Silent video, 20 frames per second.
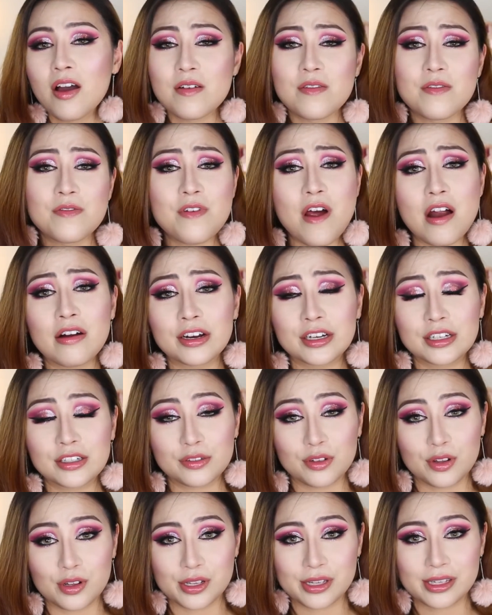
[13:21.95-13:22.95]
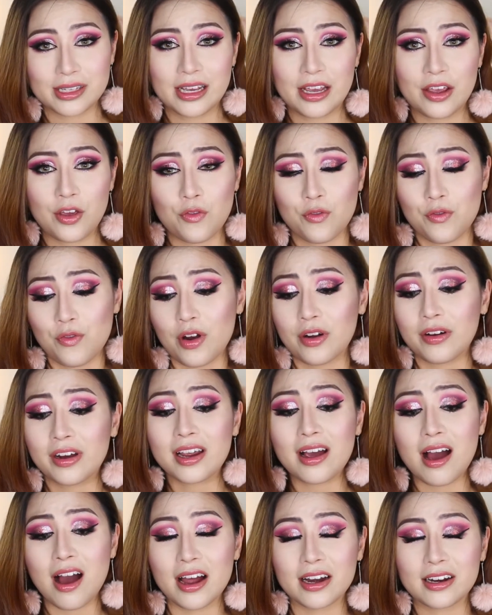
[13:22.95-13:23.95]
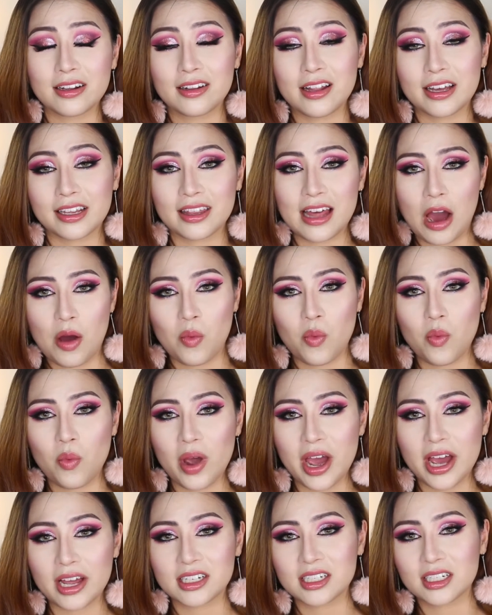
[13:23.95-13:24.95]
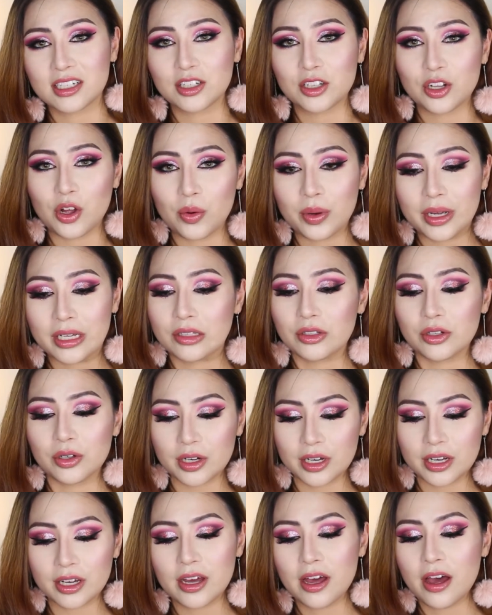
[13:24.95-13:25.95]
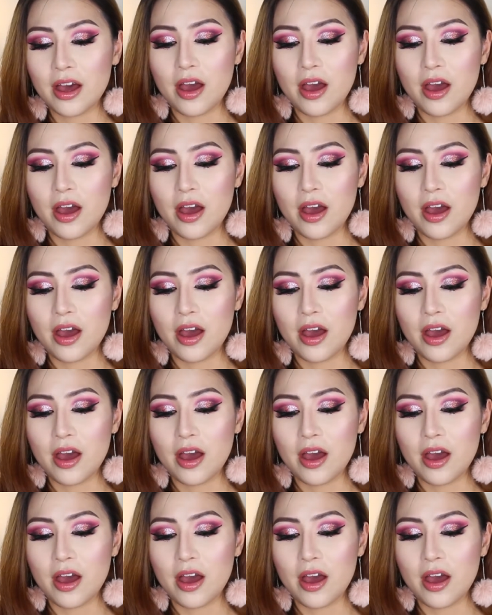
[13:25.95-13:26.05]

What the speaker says: Very glossy, very kind of like that wet glowy look.